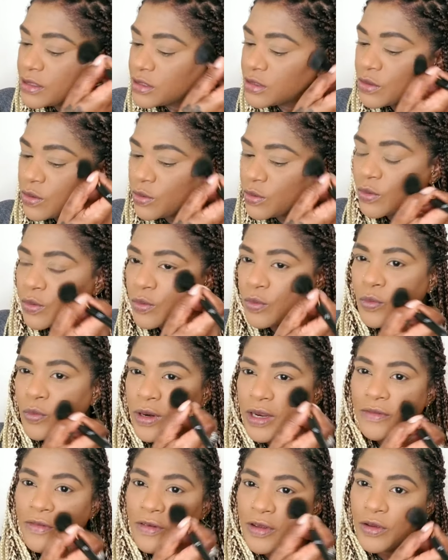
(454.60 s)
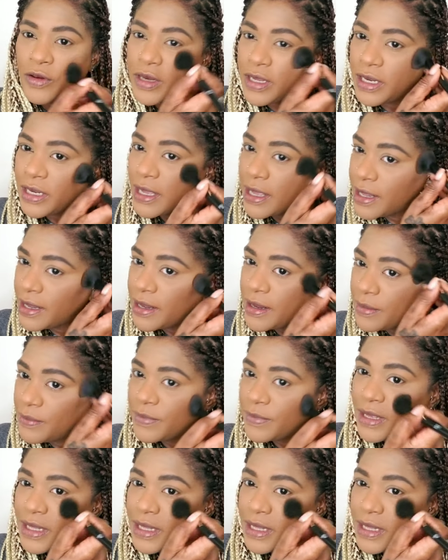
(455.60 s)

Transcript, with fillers: so whenever you need help,